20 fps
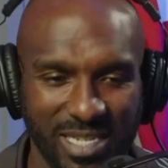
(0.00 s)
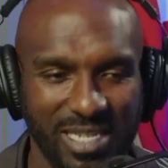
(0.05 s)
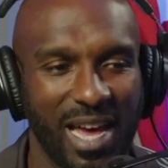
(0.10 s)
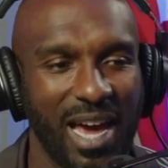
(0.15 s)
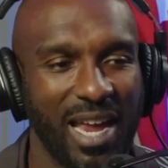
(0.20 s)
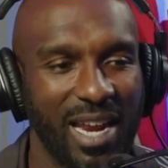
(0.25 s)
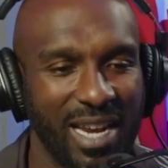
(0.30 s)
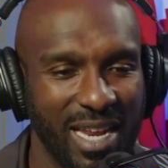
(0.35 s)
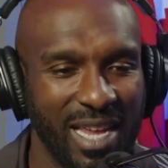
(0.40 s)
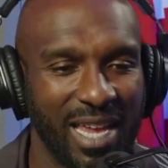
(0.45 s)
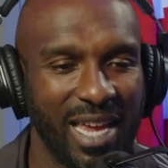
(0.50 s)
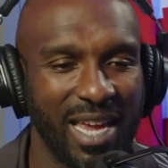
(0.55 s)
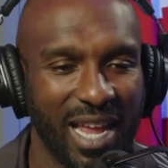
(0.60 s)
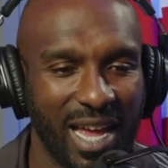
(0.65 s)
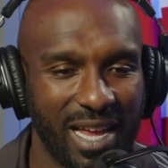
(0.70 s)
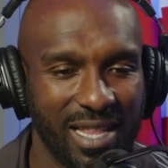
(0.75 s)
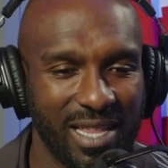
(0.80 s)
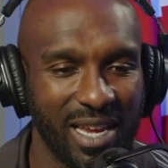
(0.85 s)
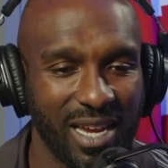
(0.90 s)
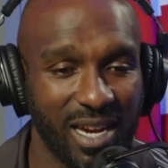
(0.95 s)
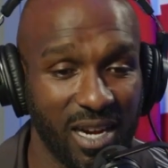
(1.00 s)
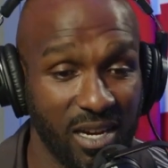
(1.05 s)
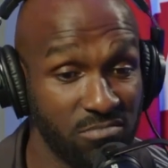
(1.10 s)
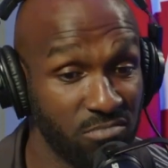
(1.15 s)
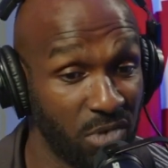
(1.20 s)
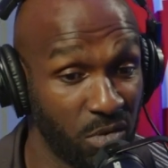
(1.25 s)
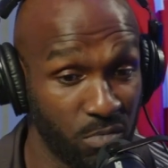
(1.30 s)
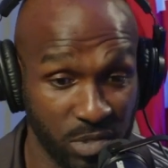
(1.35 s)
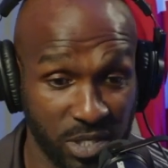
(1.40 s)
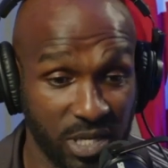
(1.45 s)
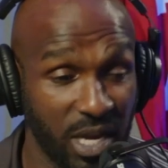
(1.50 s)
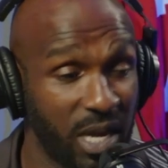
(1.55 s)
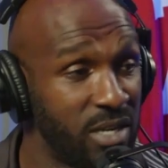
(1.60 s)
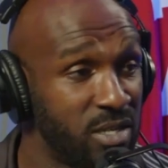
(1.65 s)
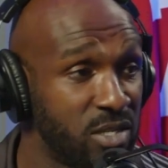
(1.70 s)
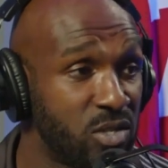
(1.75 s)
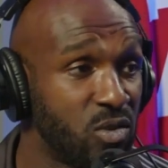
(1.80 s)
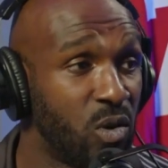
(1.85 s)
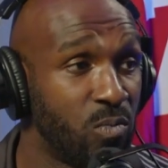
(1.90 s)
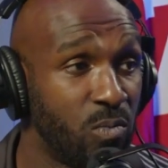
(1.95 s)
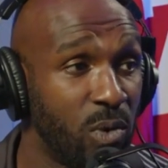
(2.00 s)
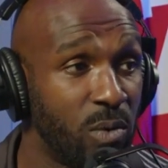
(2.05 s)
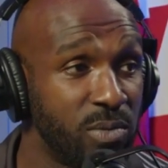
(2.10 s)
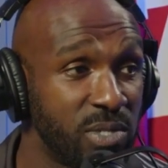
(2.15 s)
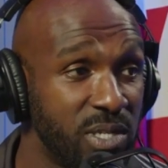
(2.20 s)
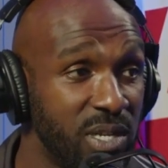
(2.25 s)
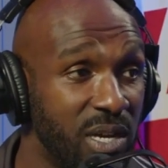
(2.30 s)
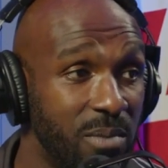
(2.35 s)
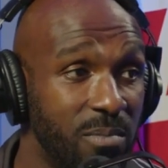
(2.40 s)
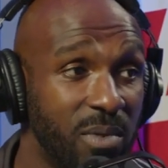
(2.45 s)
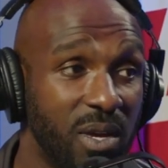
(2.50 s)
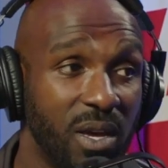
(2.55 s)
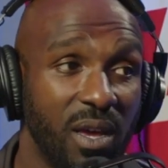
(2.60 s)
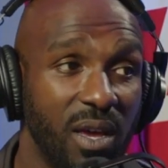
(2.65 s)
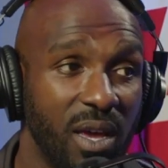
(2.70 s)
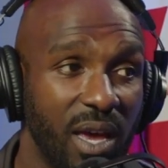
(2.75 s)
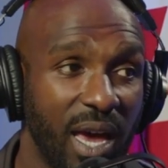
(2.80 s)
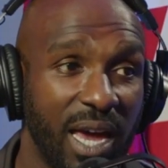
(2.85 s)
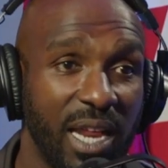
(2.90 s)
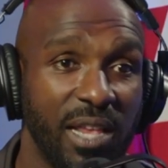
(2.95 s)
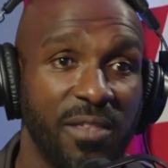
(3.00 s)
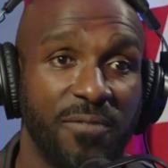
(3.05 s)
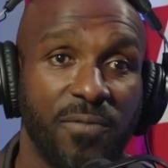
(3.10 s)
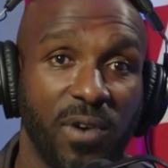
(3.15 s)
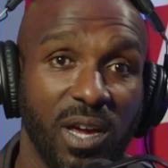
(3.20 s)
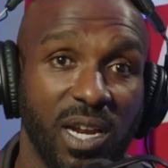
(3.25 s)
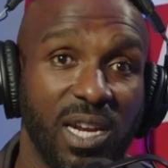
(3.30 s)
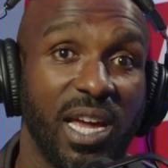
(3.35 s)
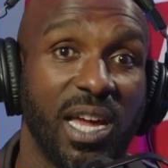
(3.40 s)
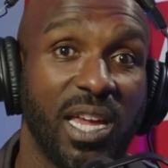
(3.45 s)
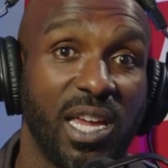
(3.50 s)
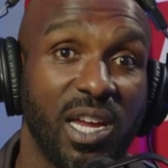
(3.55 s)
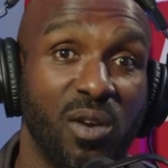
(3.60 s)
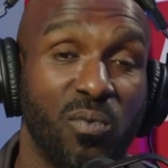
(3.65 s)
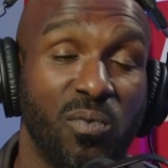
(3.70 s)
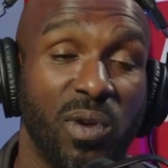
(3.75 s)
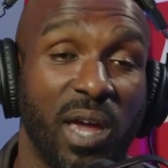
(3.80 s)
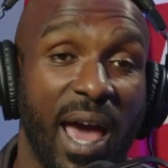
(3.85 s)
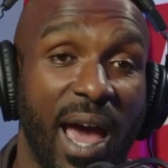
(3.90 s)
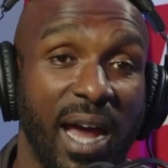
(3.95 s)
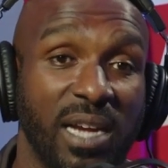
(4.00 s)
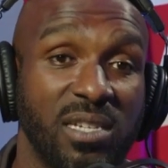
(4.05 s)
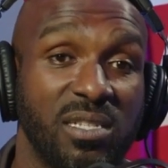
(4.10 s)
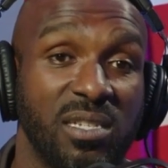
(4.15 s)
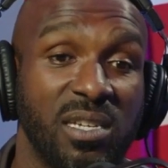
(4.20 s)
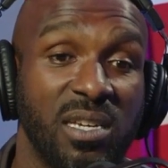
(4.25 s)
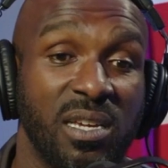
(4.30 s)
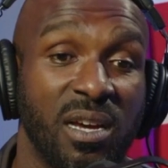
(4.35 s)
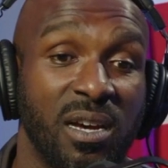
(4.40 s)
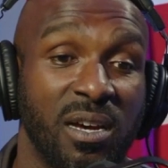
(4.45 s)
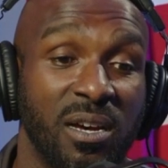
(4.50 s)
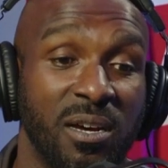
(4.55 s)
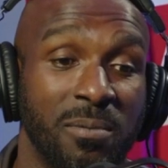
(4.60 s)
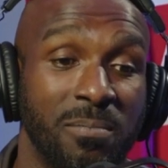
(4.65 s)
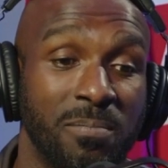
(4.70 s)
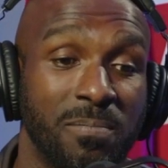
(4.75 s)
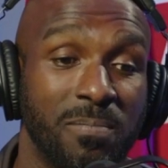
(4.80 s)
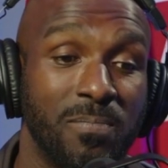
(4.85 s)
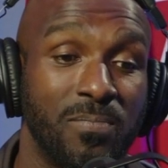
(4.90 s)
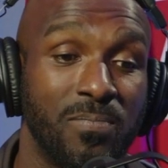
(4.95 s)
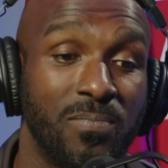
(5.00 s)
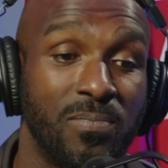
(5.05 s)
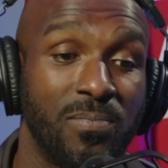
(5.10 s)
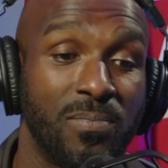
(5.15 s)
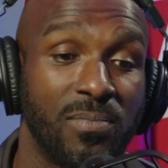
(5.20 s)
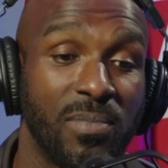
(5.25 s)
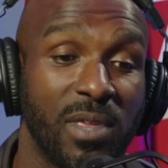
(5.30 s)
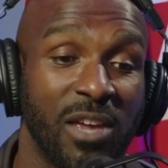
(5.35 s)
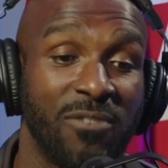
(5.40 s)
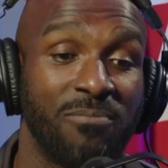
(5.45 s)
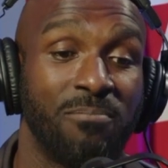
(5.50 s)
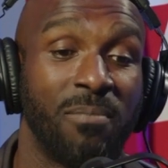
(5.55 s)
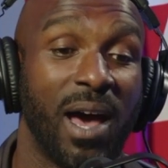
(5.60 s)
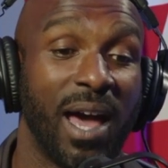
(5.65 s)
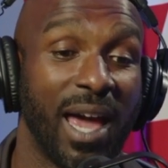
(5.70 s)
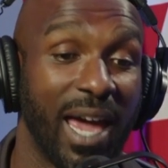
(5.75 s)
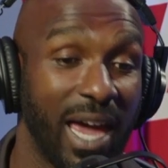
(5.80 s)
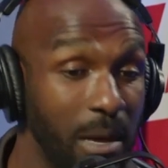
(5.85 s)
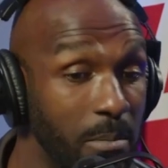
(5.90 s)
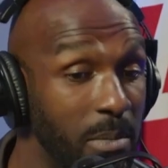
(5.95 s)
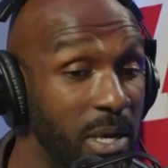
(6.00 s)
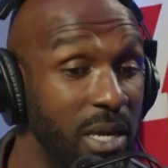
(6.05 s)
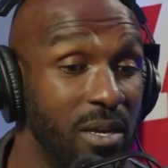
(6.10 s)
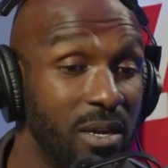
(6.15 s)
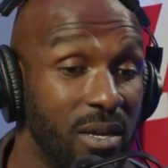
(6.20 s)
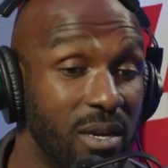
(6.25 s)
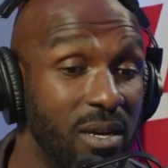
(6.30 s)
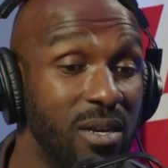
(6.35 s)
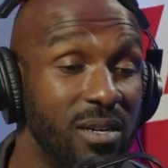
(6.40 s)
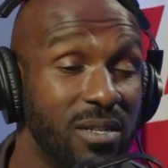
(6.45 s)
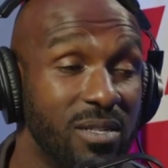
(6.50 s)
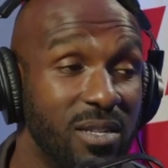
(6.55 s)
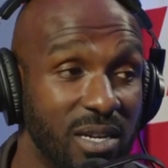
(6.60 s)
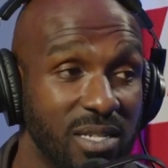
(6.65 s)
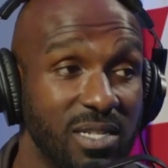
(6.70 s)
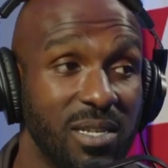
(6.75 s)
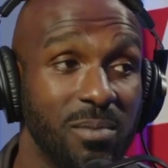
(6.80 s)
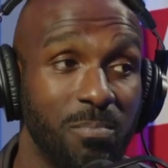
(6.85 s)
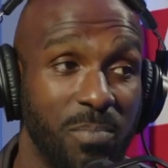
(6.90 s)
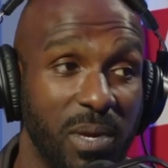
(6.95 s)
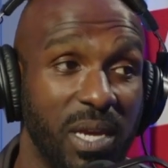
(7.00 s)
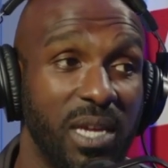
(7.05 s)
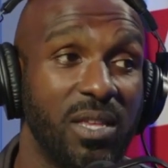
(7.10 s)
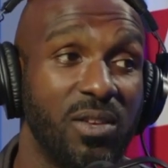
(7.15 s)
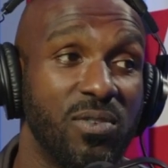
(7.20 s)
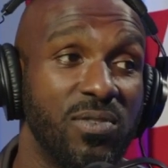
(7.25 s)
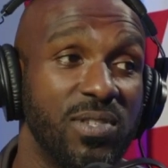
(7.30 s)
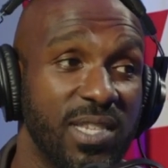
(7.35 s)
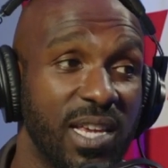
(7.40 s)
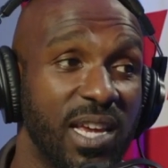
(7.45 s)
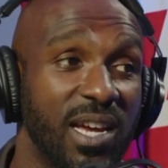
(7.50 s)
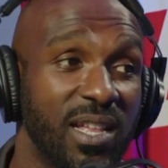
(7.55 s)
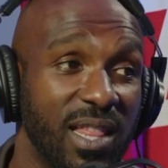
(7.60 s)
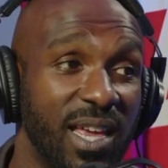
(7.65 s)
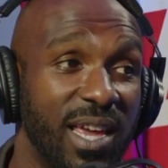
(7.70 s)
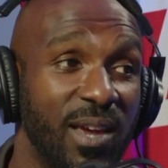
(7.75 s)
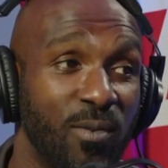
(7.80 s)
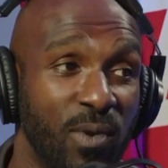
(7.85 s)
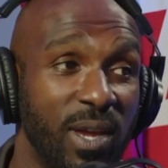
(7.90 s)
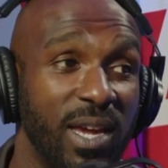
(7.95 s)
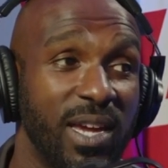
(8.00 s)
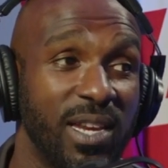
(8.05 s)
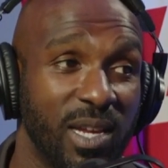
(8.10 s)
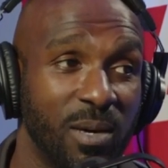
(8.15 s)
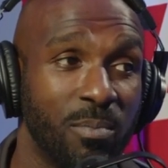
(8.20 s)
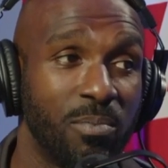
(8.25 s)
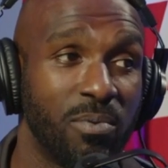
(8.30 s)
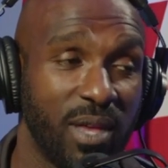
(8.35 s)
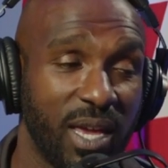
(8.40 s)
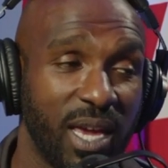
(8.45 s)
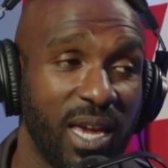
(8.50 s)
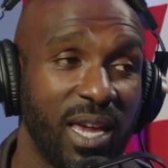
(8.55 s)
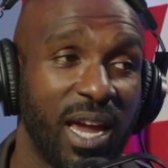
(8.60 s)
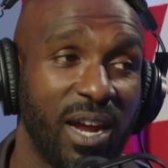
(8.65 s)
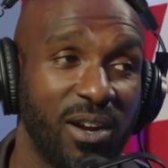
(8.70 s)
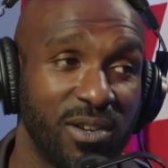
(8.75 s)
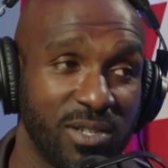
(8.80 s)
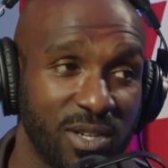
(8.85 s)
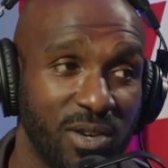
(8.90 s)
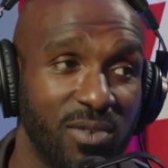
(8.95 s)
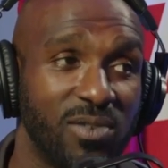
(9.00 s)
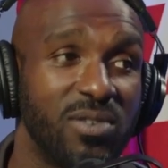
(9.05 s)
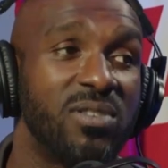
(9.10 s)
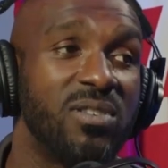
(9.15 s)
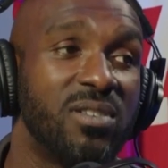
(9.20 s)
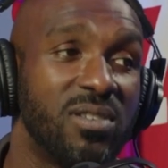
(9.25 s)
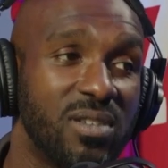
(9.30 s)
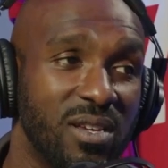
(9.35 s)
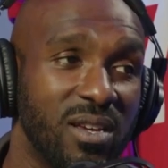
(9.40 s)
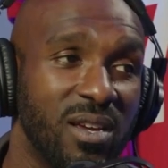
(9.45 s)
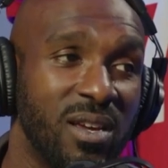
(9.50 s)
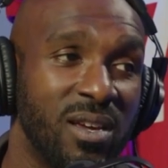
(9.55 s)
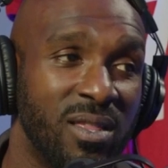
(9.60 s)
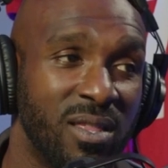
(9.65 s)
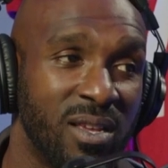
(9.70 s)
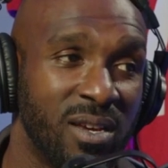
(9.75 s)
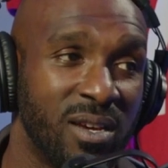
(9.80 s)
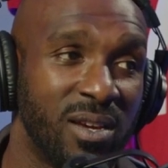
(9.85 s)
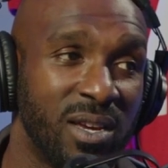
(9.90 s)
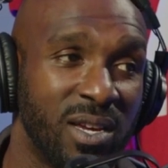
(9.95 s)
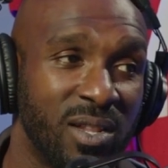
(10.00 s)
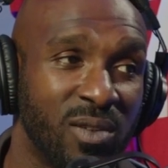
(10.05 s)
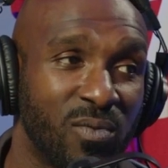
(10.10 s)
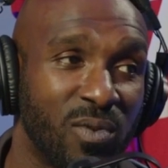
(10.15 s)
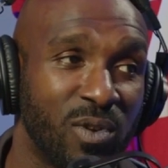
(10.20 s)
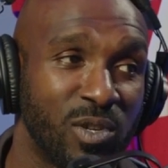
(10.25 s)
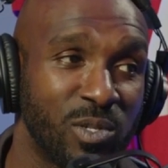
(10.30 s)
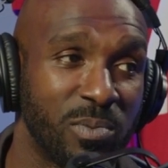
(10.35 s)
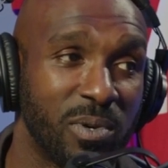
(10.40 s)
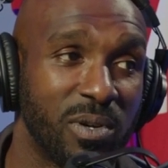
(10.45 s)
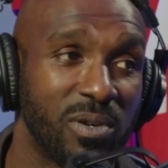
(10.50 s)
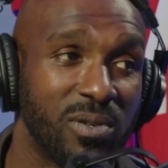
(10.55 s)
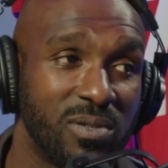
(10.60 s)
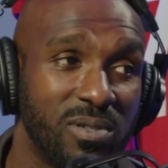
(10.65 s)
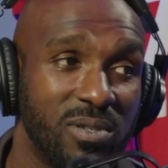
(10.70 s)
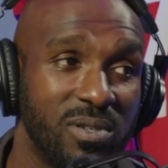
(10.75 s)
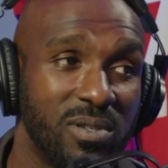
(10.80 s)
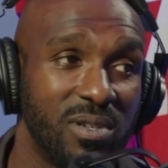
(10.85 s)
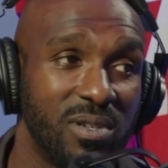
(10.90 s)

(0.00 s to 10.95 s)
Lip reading: decided to get out there, and we decided to show them what was up. And it's funny, that year we actually if Miami doesn't beat UCLA, we end up playing Arizona in the Rose Bowl.